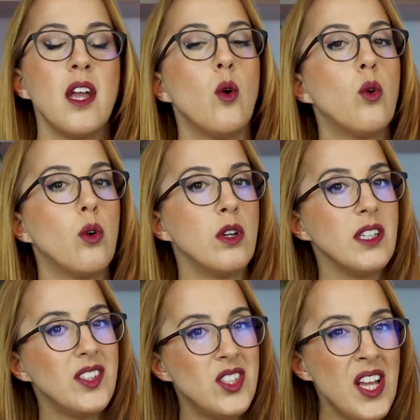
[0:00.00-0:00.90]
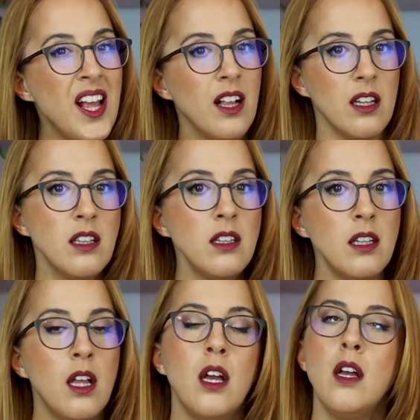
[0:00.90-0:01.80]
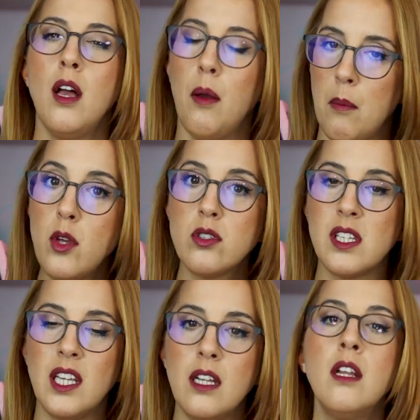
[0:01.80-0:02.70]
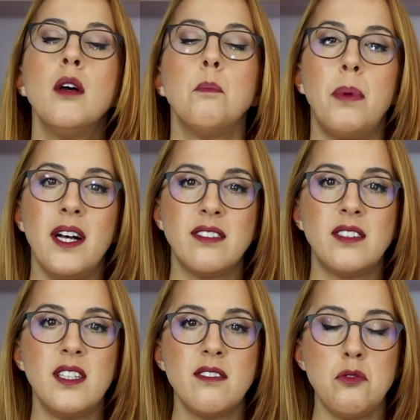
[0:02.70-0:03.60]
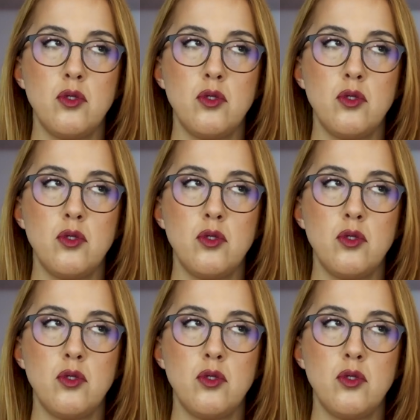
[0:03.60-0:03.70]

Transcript: or tell mostly in past tense.